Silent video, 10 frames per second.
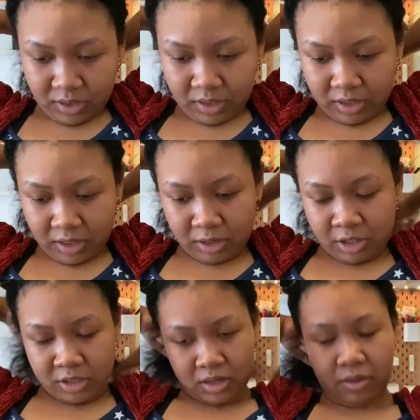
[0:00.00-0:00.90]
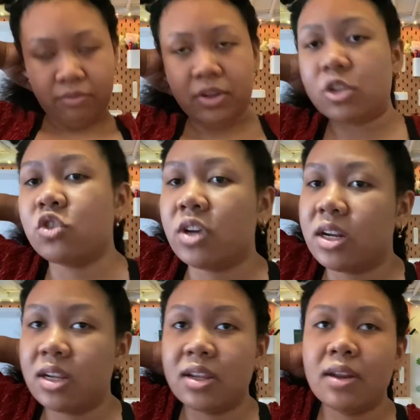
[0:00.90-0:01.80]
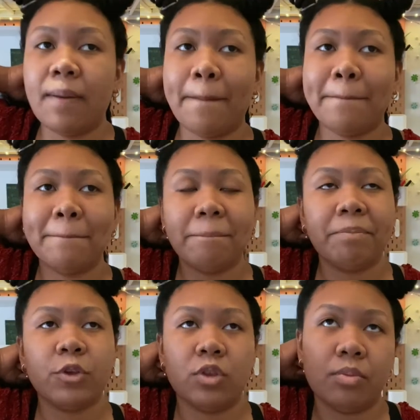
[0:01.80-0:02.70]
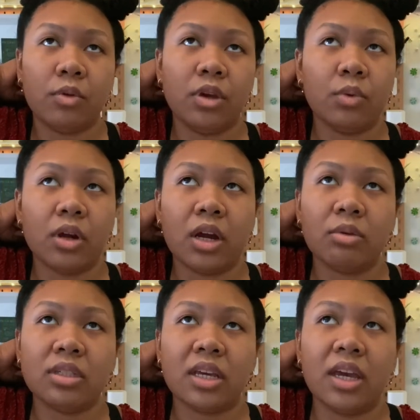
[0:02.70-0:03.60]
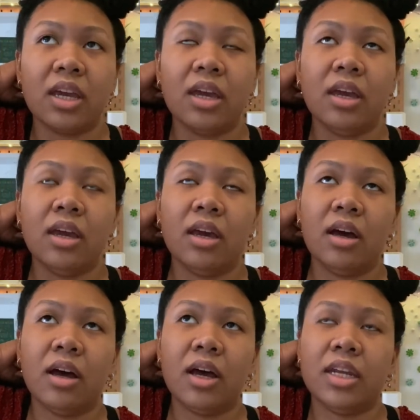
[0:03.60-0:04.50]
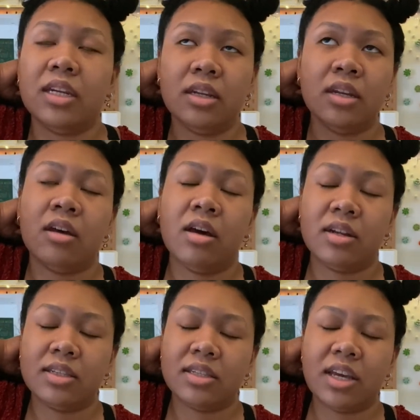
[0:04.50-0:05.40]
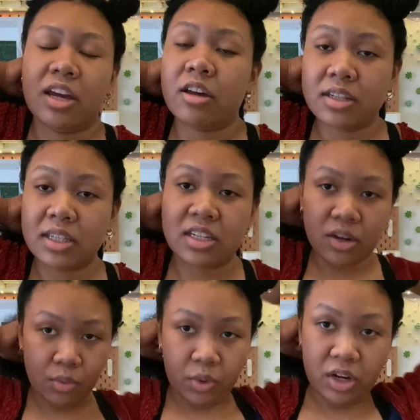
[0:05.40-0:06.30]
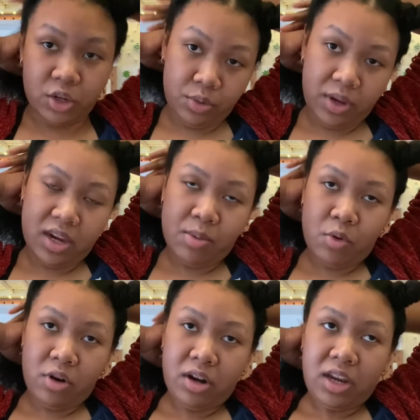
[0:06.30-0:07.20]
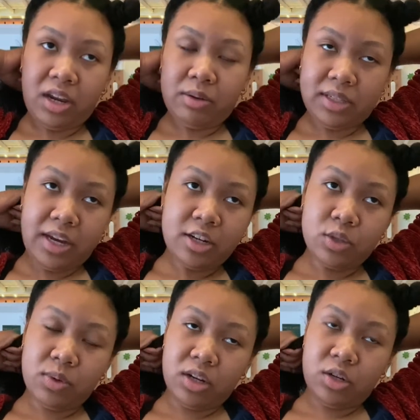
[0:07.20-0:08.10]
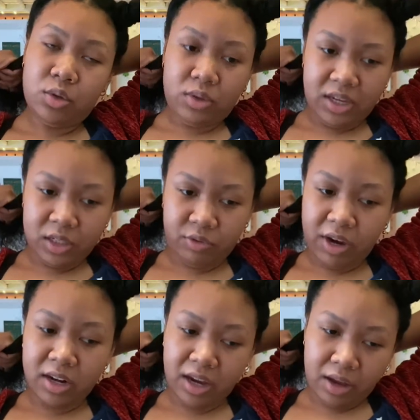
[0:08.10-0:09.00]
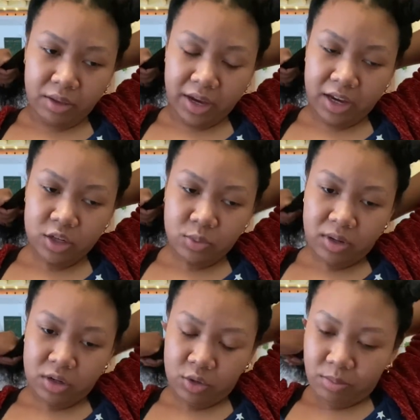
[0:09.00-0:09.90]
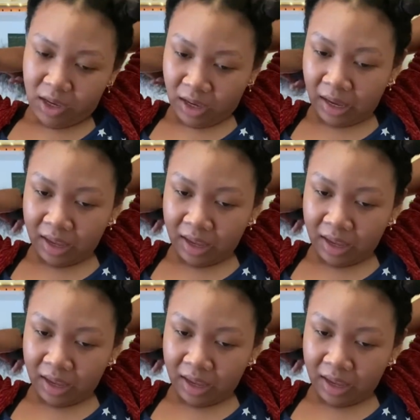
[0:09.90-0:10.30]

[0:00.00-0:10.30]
I just got frustrated to the point where I was like, I honestly didn't want to do it anymore. And I was like, I just want to do this right now. Like, I just want to do me.